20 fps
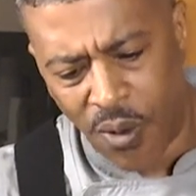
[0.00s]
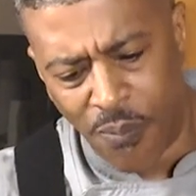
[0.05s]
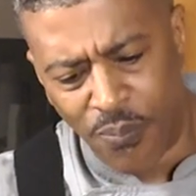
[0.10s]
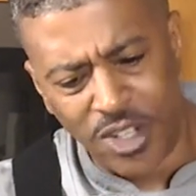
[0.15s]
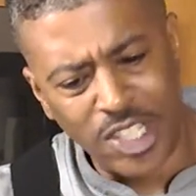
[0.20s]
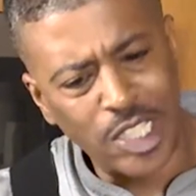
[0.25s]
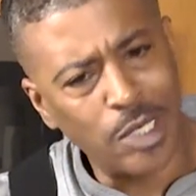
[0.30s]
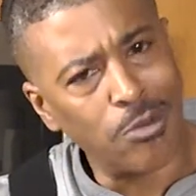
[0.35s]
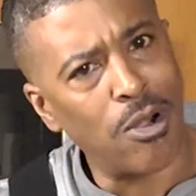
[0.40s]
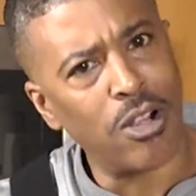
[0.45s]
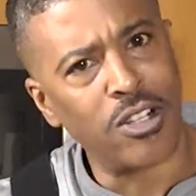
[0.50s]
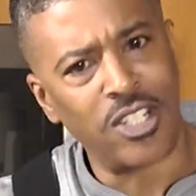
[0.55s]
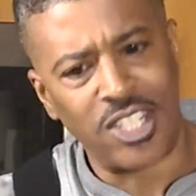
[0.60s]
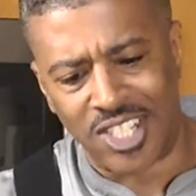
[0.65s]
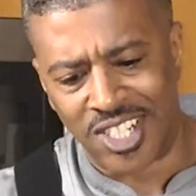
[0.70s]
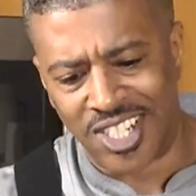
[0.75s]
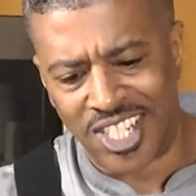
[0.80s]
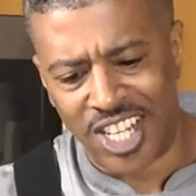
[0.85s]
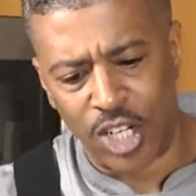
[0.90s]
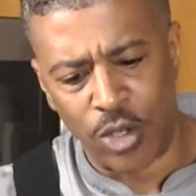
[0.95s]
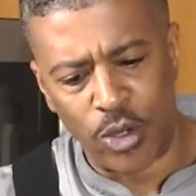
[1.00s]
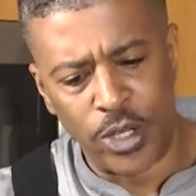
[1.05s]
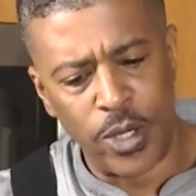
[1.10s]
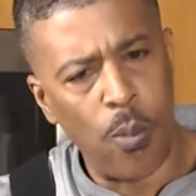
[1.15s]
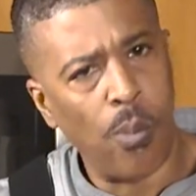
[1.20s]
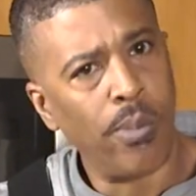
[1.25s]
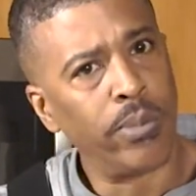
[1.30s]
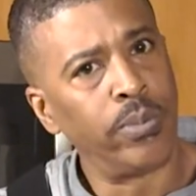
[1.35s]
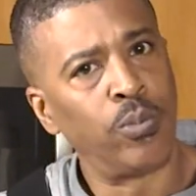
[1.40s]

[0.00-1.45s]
this part of the celery,